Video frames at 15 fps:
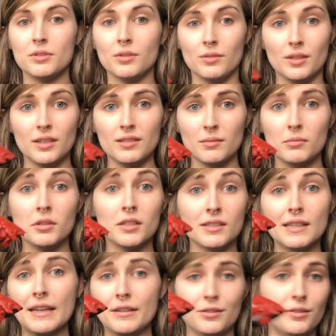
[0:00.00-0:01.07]
So this I'm gonna
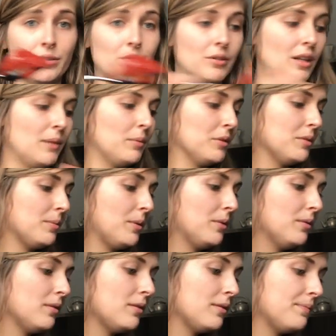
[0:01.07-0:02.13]
say is 2
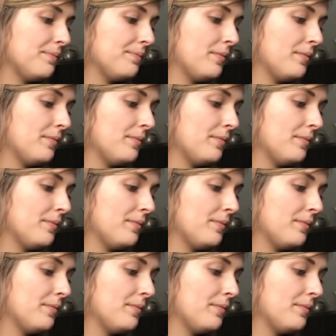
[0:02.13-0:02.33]
tablespoons.